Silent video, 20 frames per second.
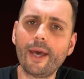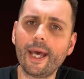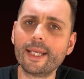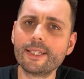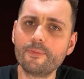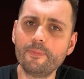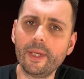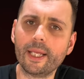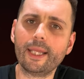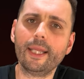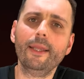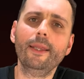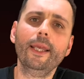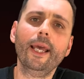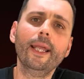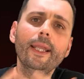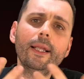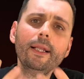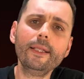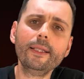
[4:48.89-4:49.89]
aspect and
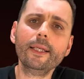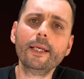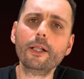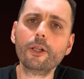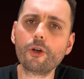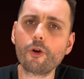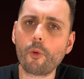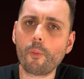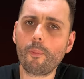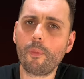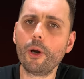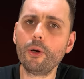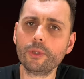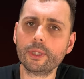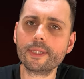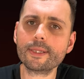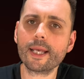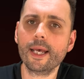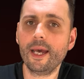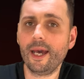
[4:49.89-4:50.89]
the analytical
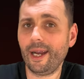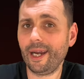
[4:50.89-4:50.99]
components